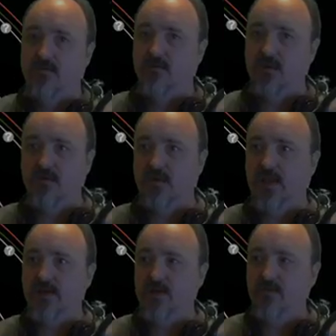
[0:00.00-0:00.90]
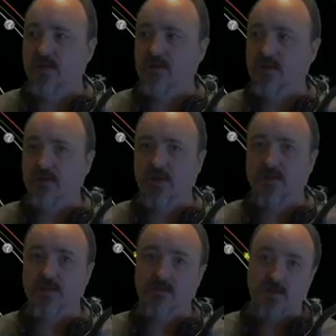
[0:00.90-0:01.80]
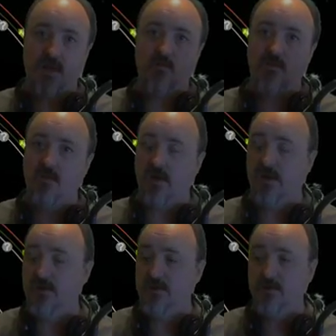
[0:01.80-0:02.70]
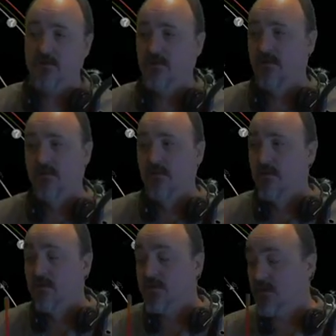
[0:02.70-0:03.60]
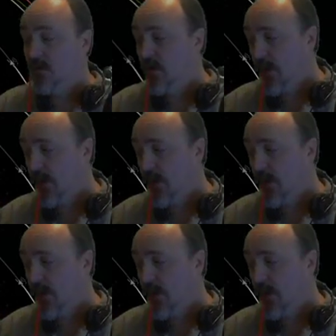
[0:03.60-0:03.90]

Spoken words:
You know, I like doing it. I like chatting with you guys. So,